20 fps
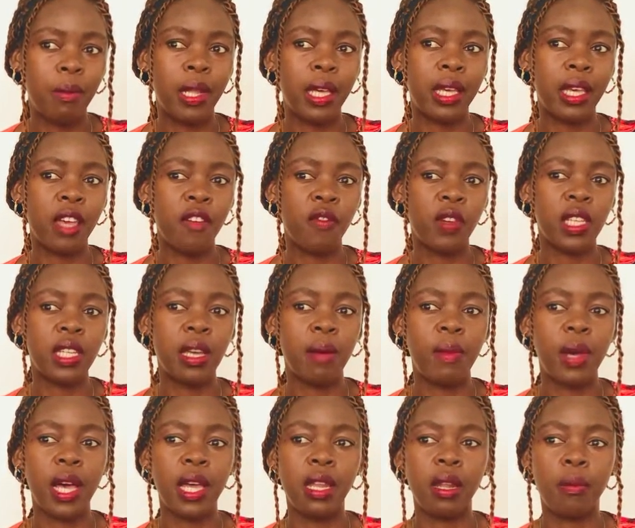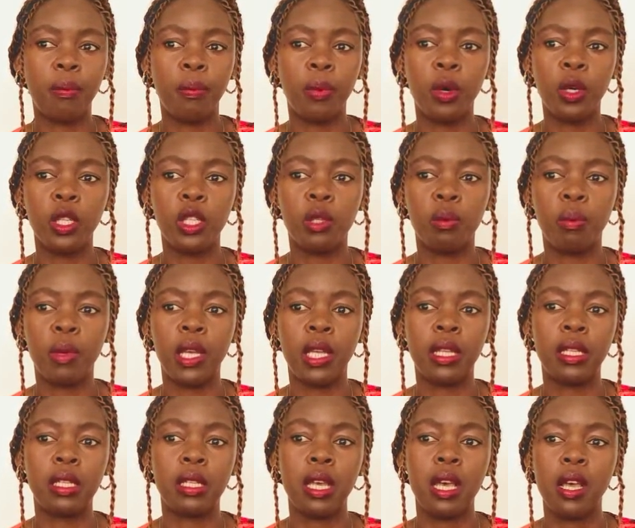Like every time I had an
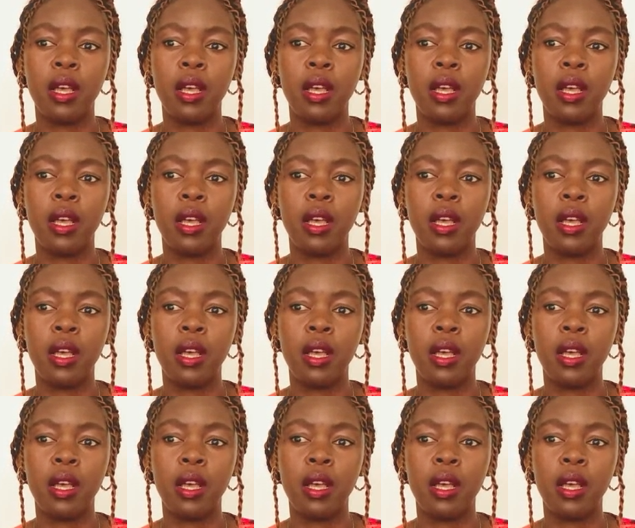appointment